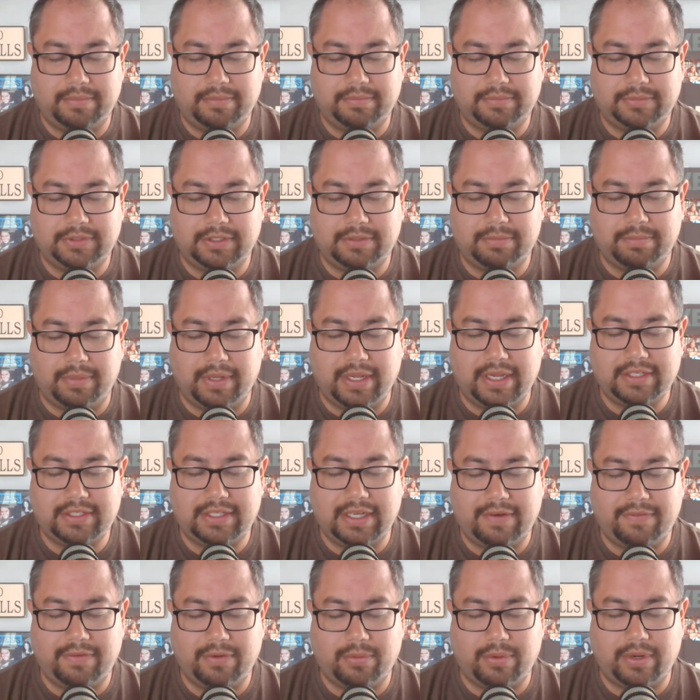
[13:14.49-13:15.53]
just bless
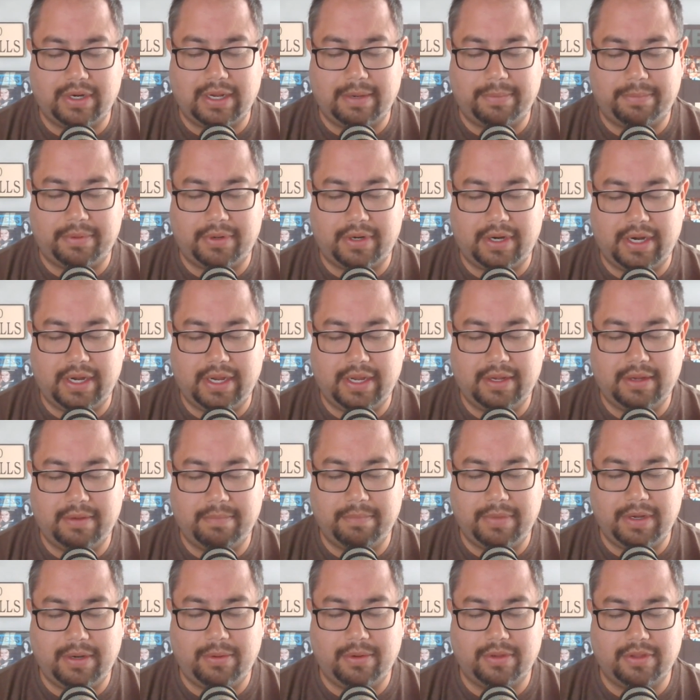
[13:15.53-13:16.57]
everyone, I pray.
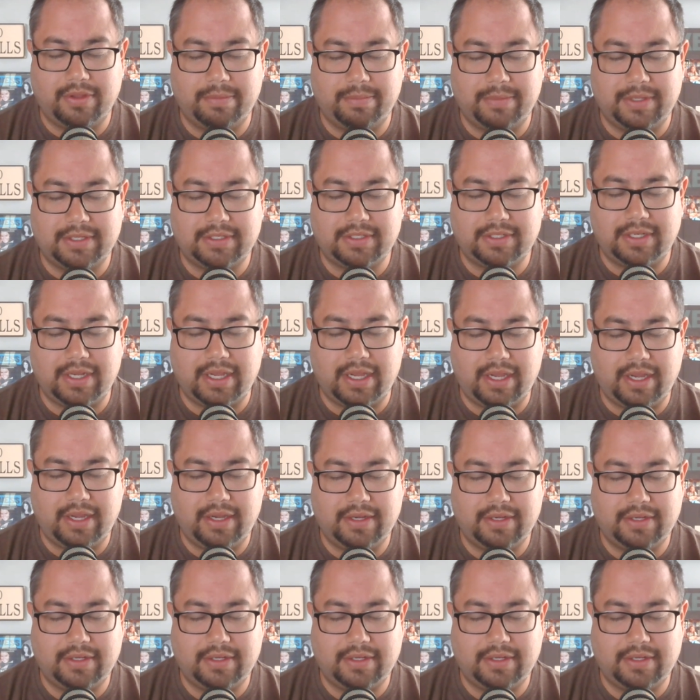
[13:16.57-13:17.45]
Be with them this day.